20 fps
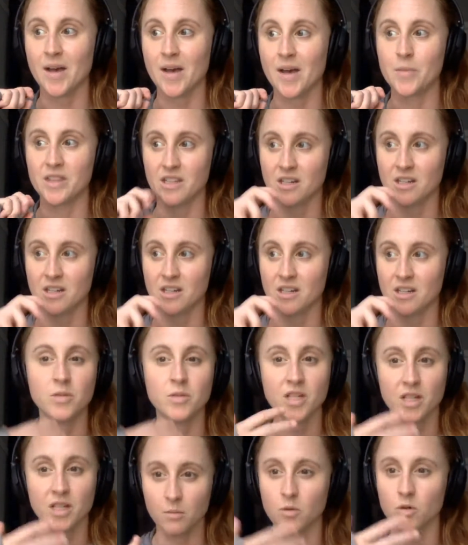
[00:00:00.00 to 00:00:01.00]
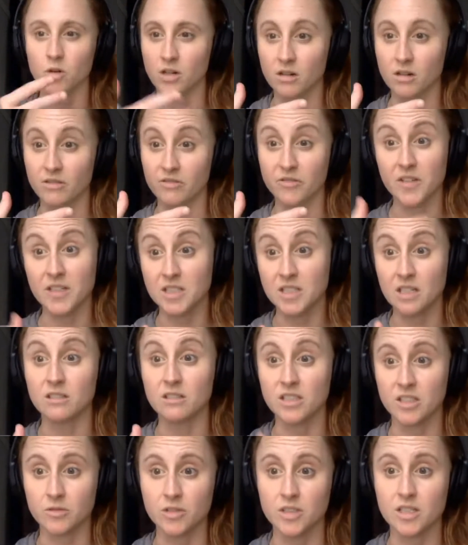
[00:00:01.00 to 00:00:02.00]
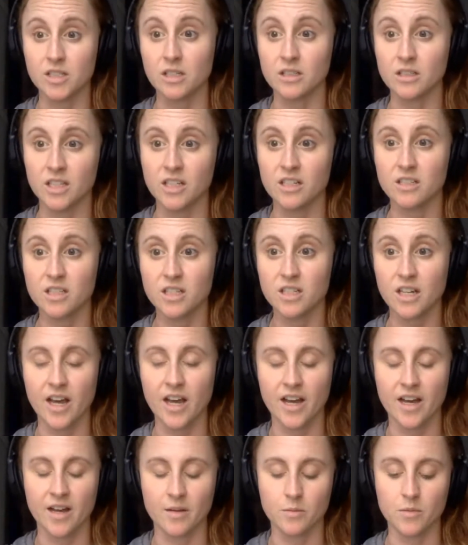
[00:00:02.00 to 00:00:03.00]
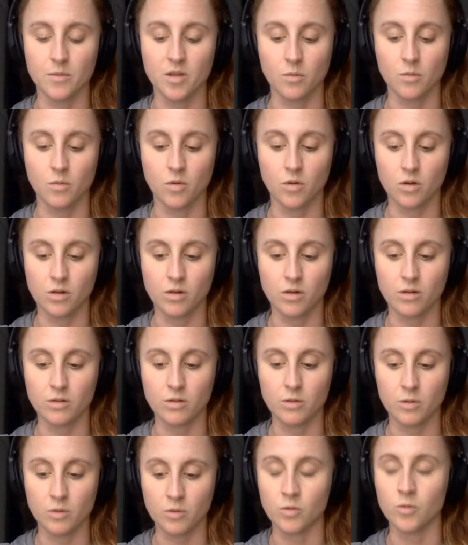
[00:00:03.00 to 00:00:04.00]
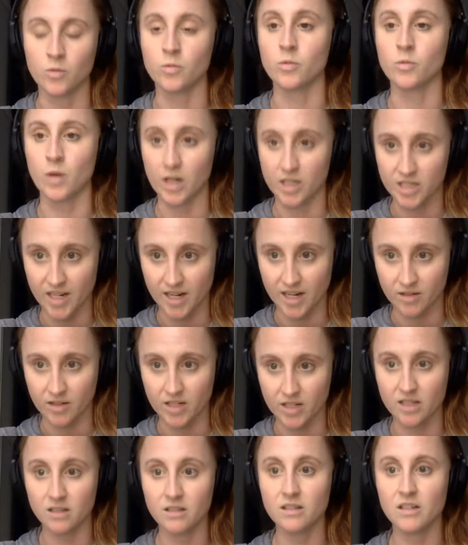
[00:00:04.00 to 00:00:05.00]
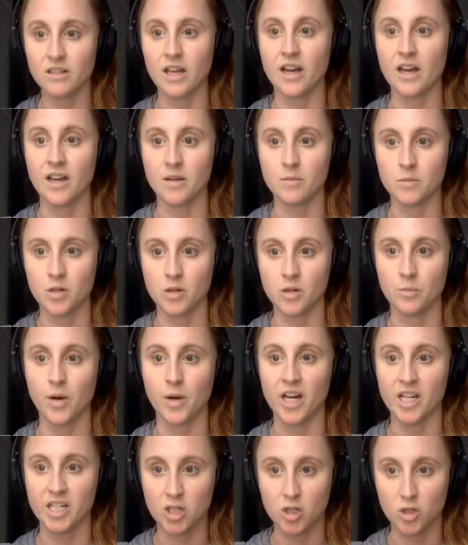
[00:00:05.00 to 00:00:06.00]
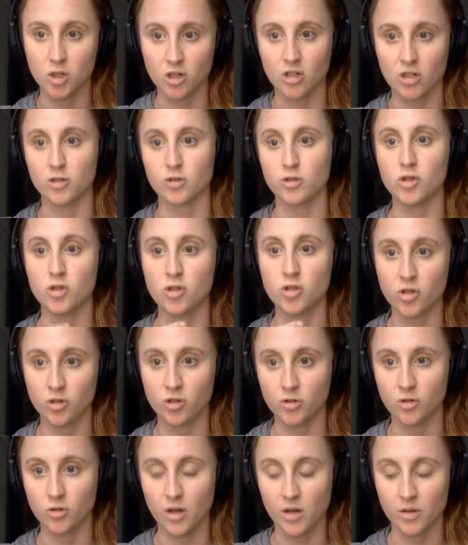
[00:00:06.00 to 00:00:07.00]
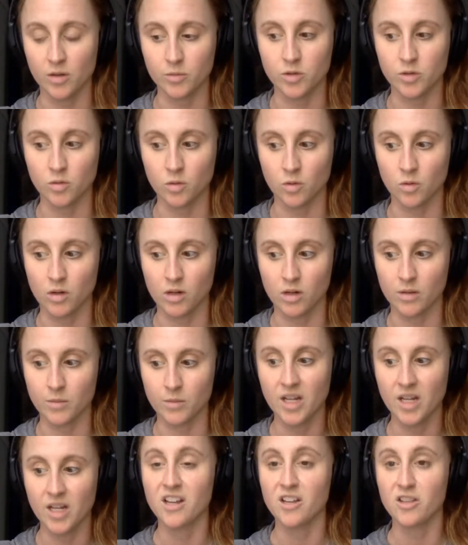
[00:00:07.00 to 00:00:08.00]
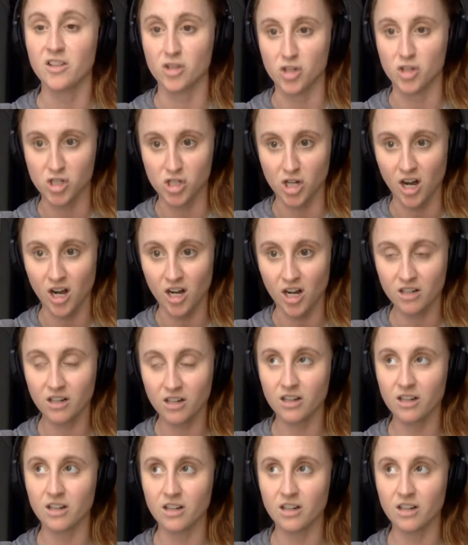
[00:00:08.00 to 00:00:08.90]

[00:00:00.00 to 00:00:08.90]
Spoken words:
But then you become more physically resilient. The more you run downhill, your body learns to absorb the shock.